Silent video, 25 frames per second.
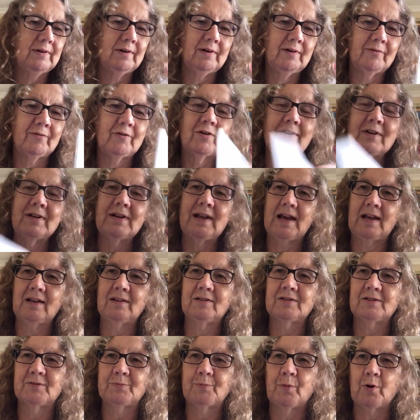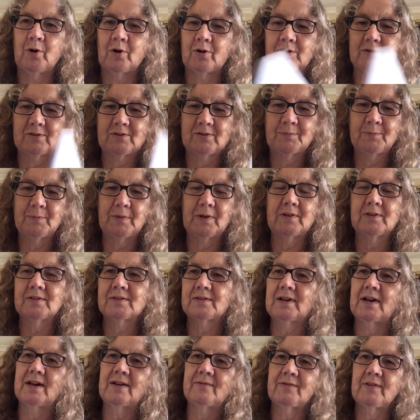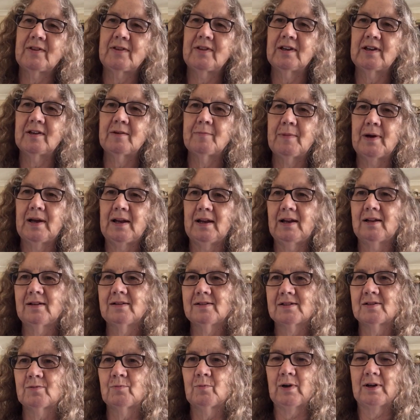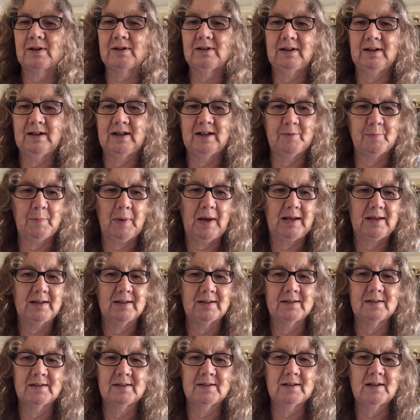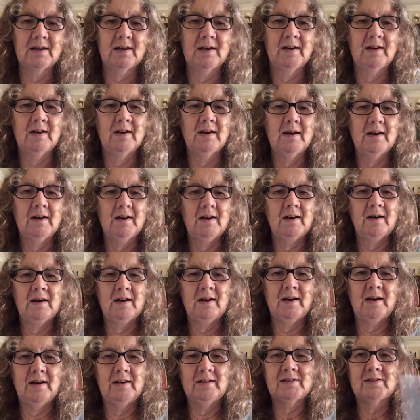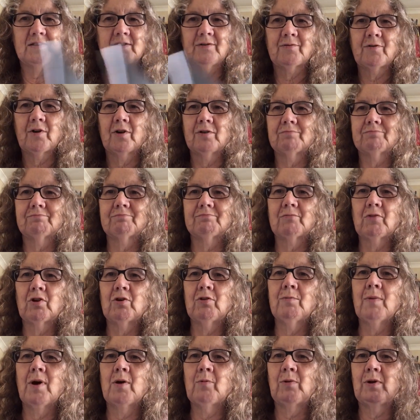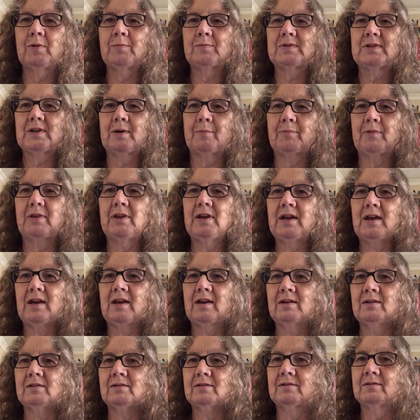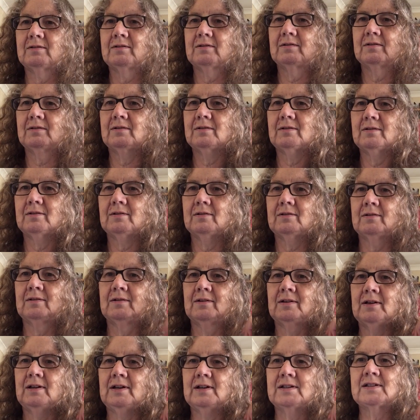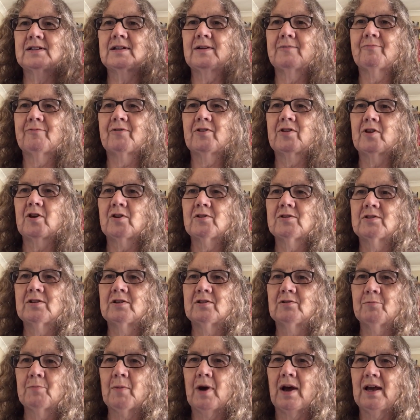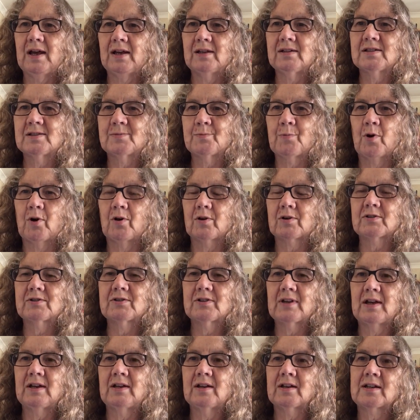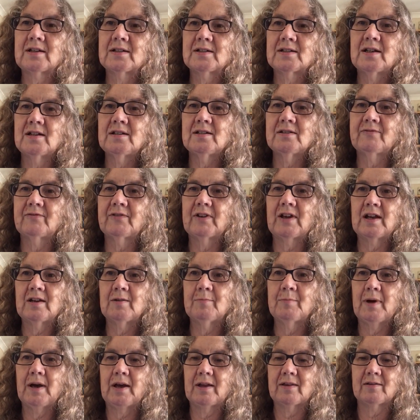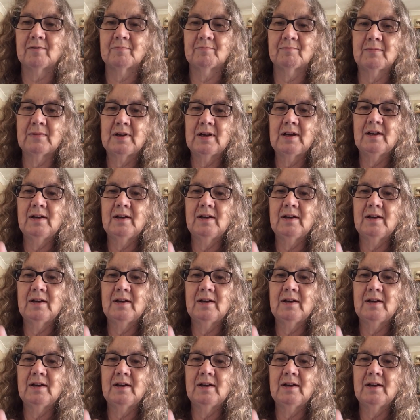I've got an Alice box because I have a thing about Alice in Wonderland patterns. And so I've got all my whips up there, except for those that are in my Alice box, and I tend to forget about them.